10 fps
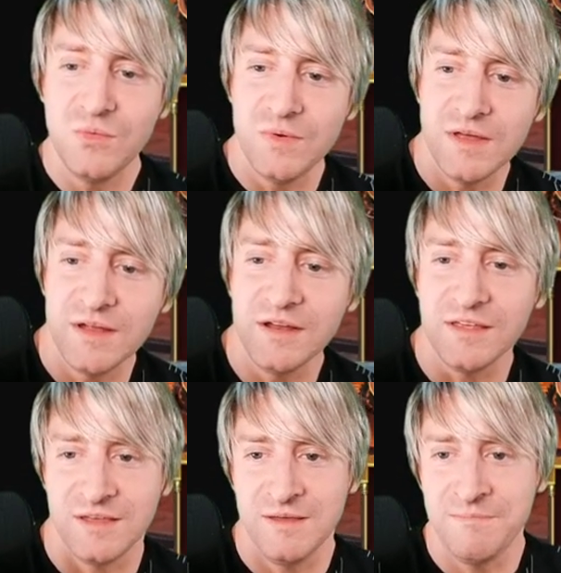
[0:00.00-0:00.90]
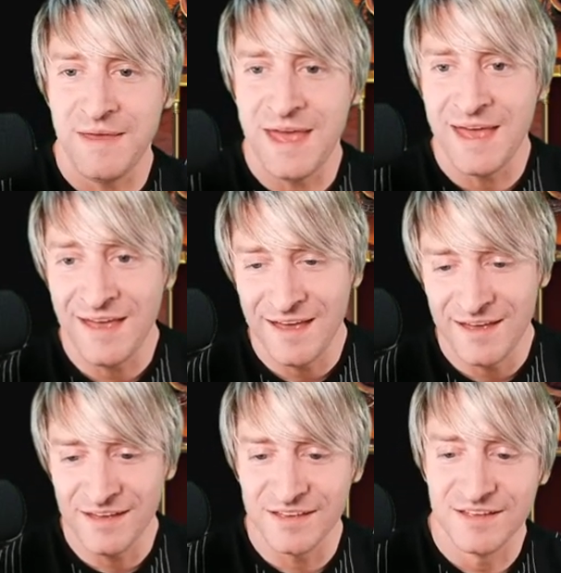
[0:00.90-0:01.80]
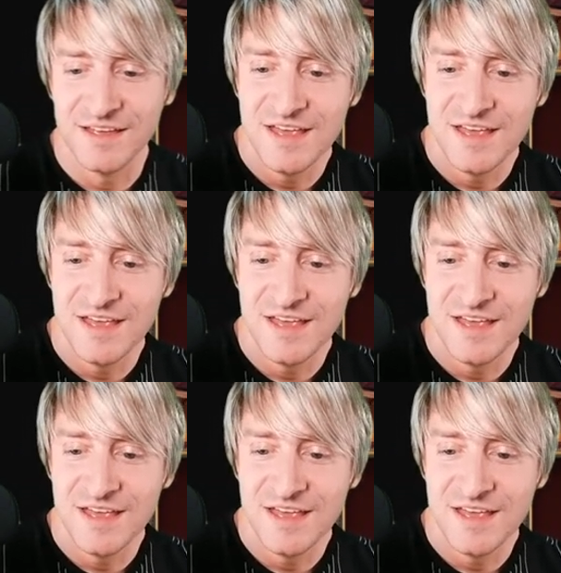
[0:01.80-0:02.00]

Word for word: wanna come back?